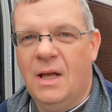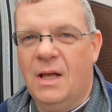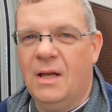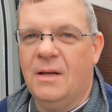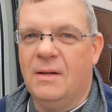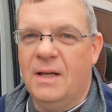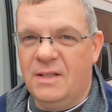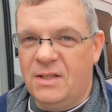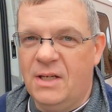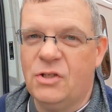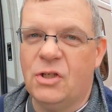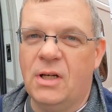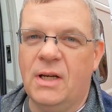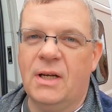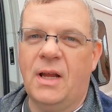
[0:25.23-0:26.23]
uh,
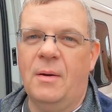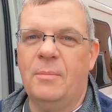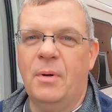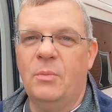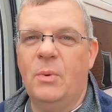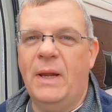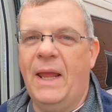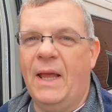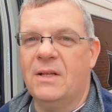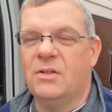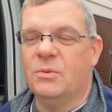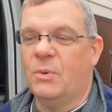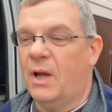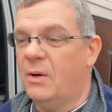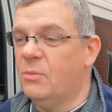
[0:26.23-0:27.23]
essentially a couple of
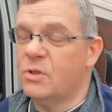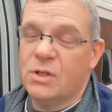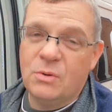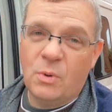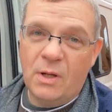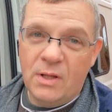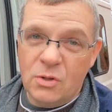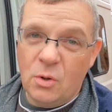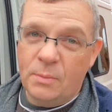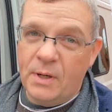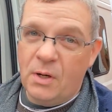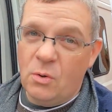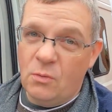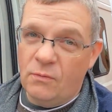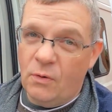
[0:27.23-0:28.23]
weekends away, which is why there's not
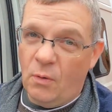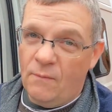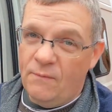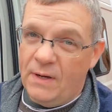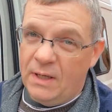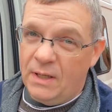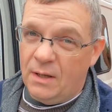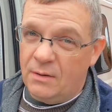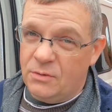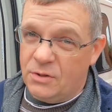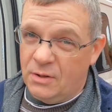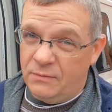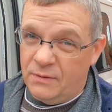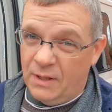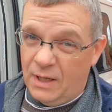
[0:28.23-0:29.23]
been an awful lot of
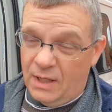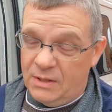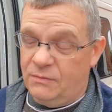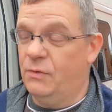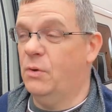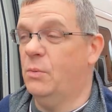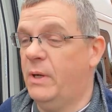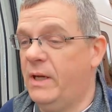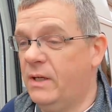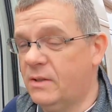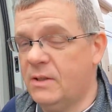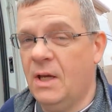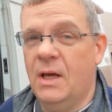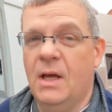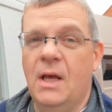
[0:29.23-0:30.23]
videos over the last few
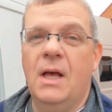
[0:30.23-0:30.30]
weeks,